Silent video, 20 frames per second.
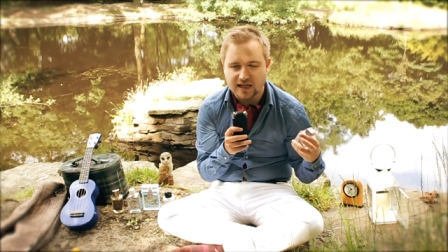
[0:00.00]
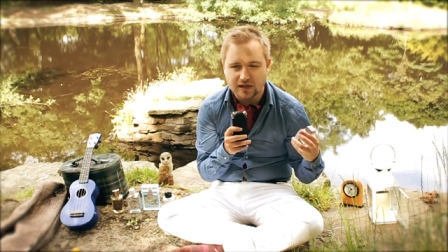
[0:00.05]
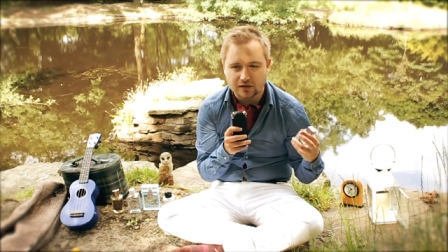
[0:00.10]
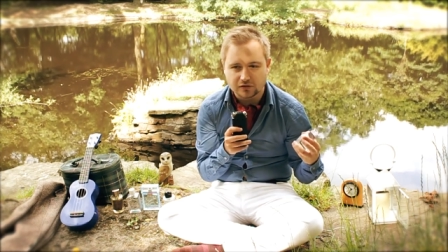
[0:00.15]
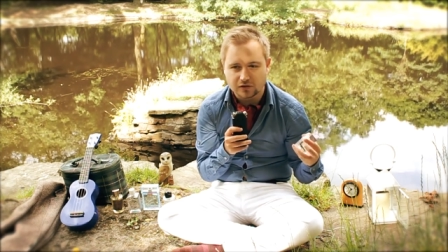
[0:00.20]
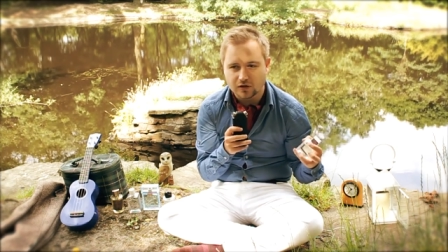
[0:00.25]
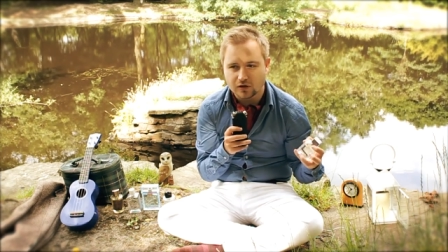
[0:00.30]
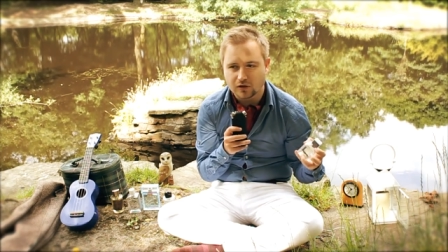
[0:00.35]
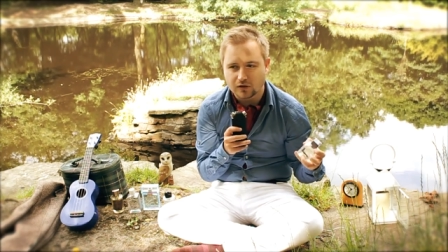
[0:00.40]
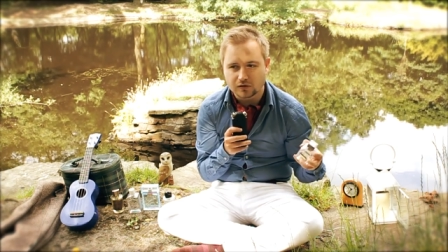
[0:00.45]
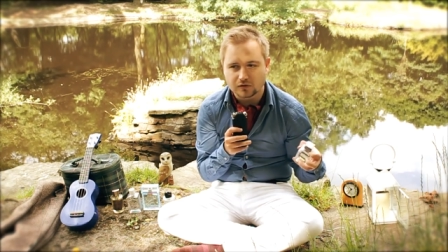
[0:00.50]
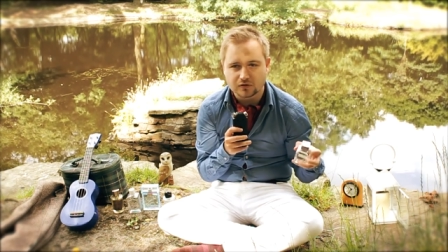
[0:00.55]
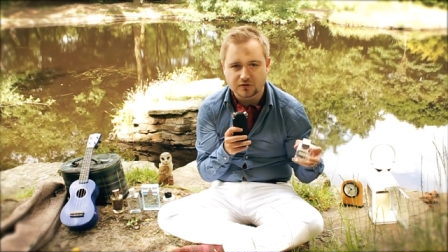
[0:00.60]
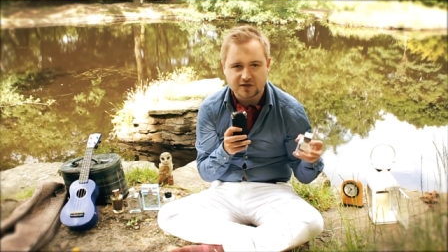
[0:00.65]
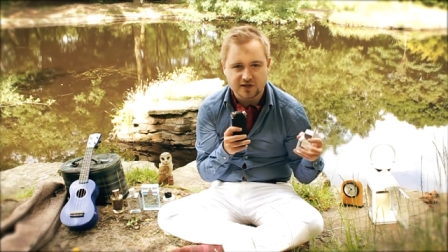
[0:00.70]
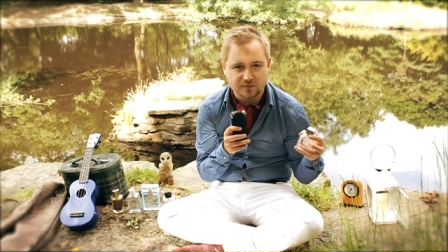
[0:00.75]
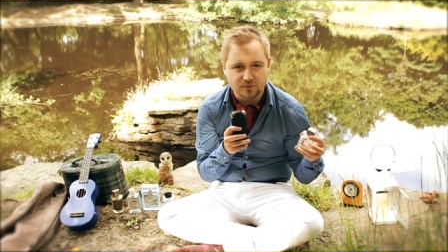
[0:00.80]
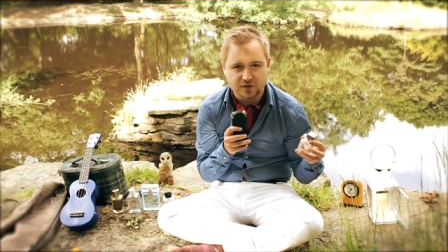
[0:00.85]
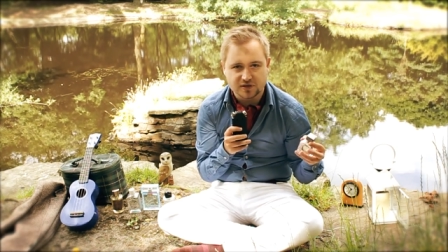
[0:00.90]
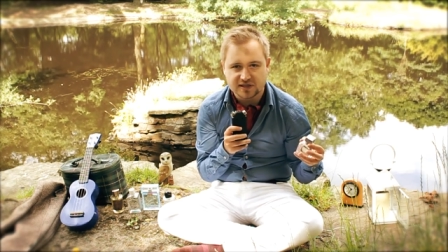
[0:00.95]
alcohol or
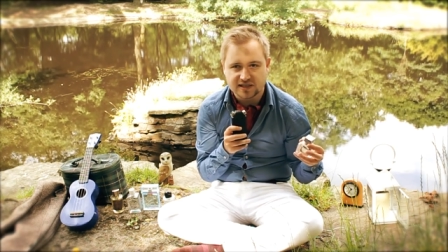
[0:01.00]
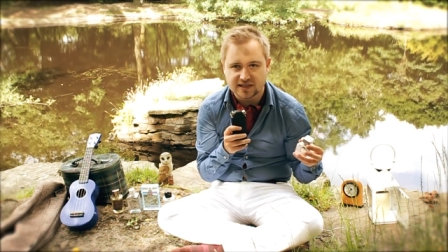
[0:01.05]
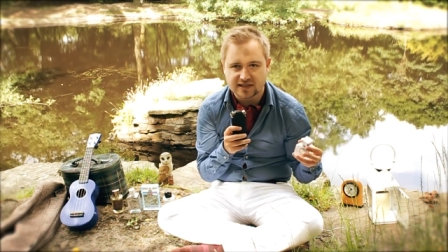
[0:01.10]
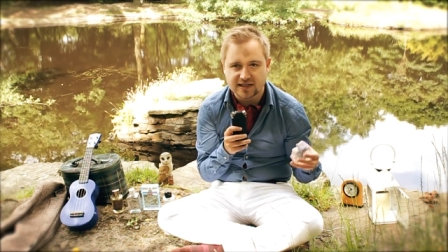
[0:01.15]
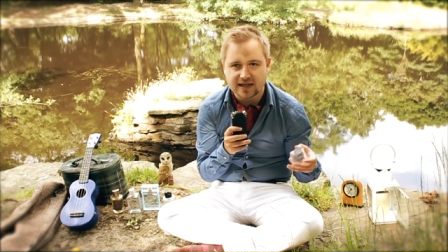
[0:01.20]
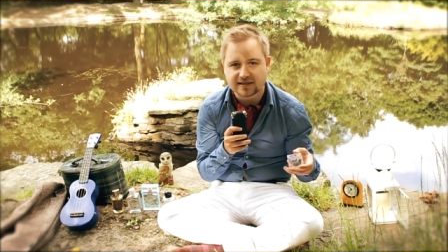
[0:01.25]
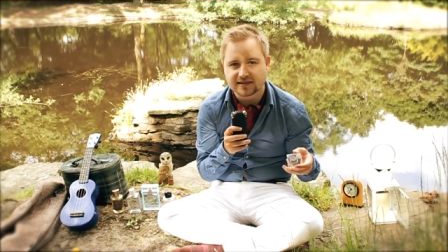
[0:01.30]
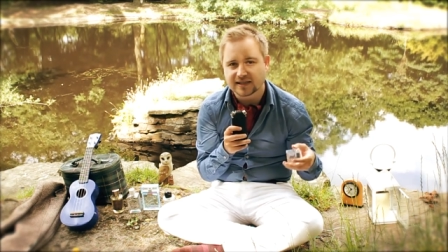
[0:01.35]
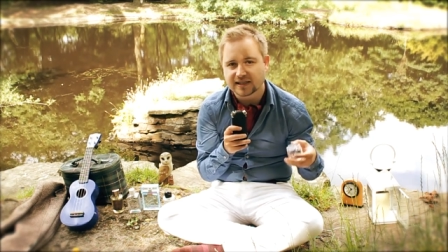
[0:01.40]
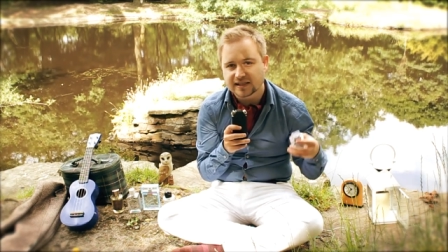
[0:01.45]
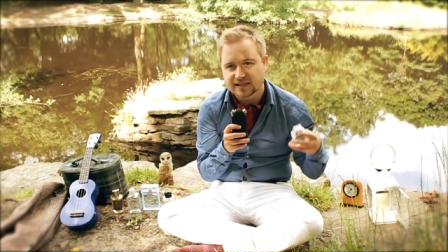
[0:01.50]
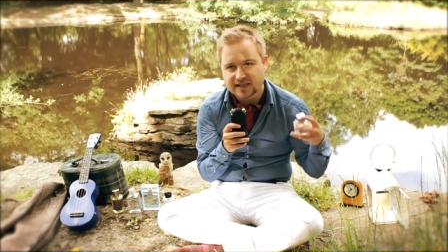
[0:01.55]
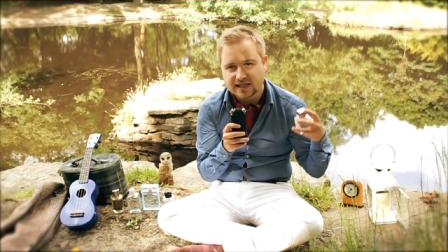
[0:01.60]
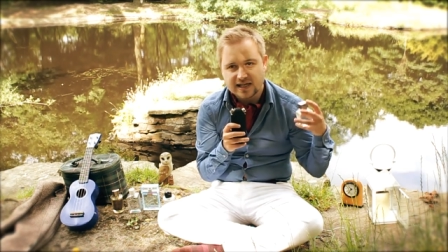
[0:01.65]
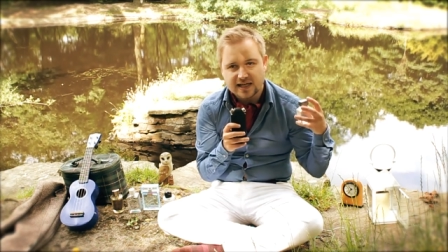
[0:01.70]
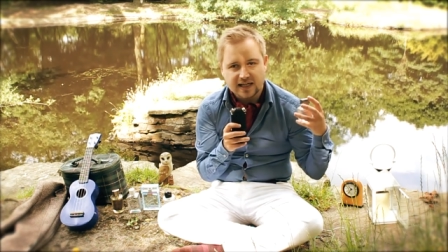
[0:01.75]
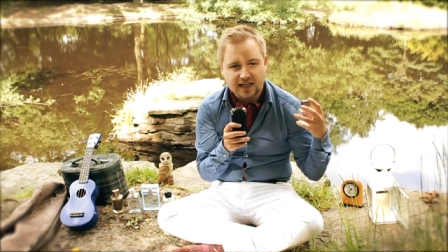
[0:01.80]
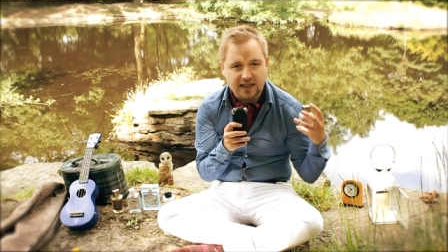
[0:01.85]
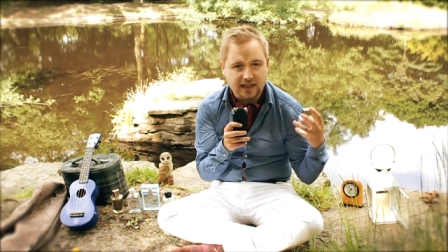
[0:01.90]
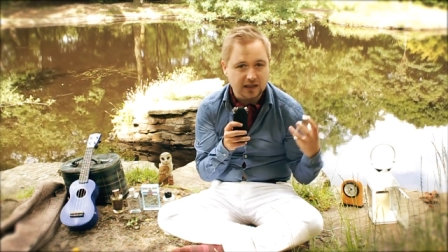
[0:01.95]
too much synthetics.
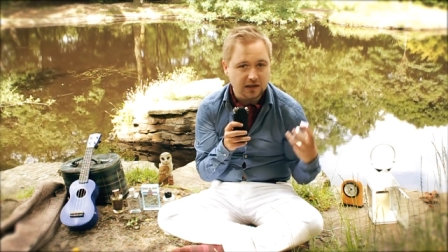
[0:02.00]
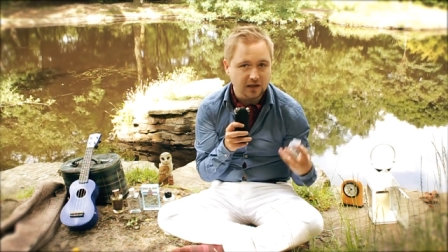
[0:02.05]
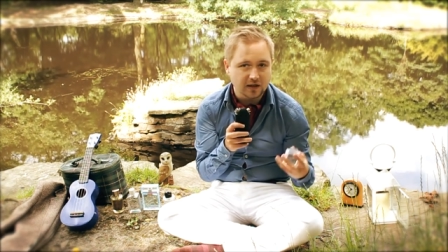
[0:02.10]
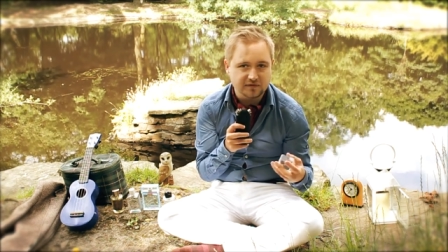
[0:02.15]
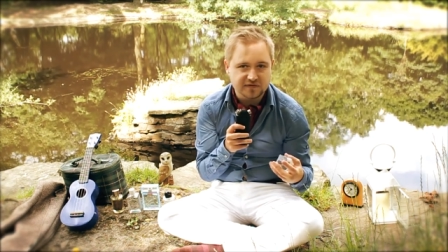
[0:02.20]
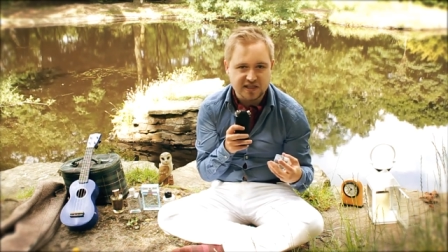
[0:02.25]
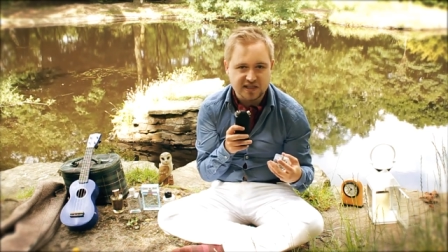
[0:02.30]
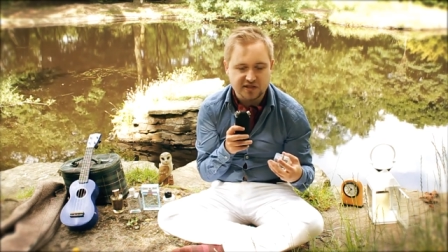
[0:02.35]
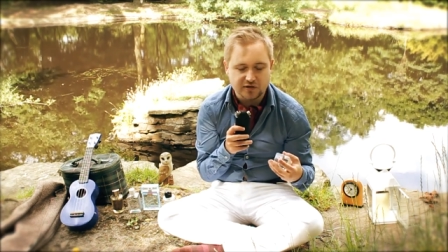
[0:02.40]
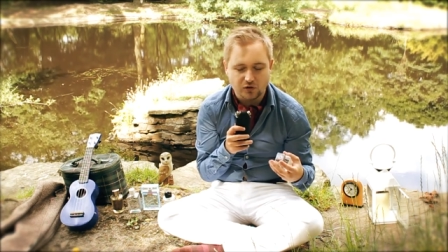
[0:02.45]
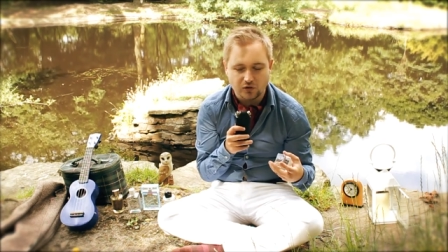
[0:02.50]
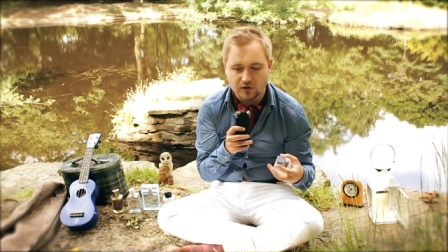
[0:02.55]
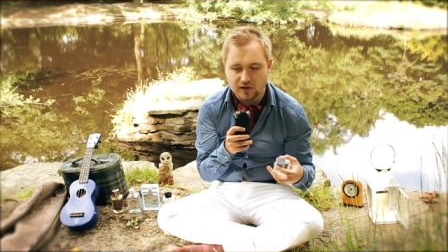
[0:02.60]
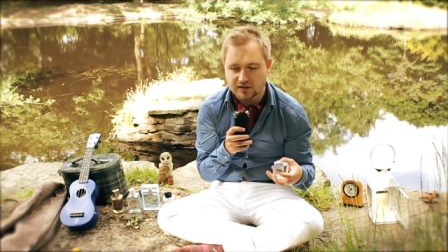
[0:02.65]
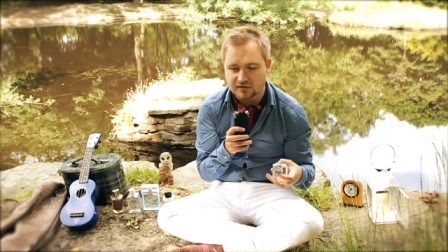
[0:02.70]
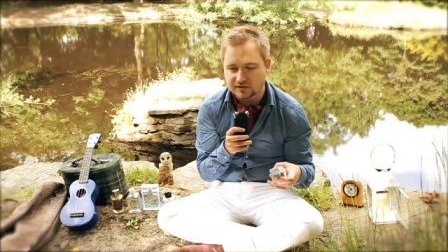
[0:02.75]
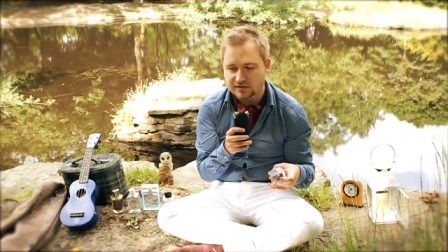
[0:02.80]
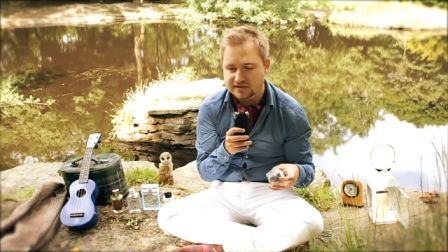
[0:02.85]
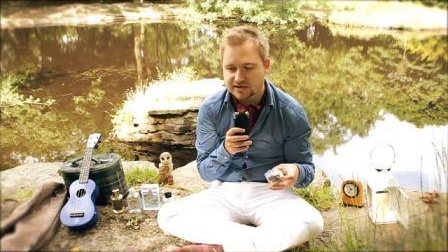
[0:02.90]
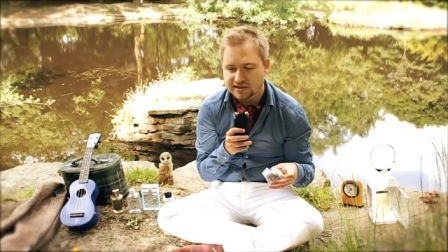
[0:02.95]
He loves his
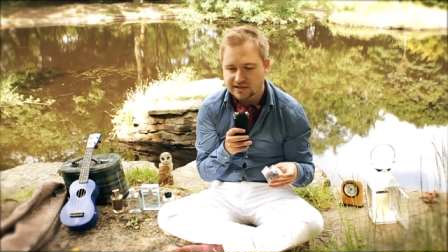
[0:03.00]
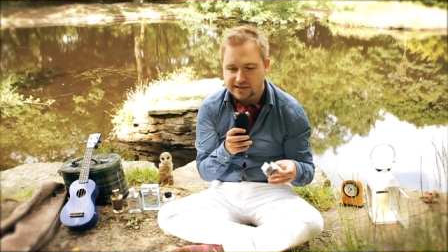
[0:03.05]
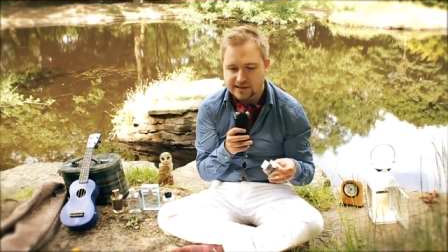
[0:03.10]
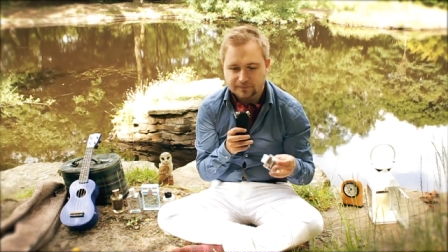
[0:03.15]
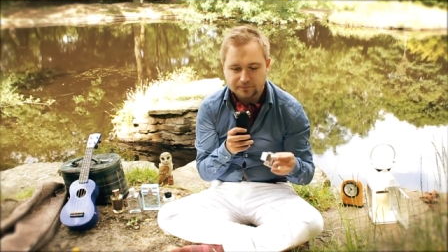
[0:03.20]
oils.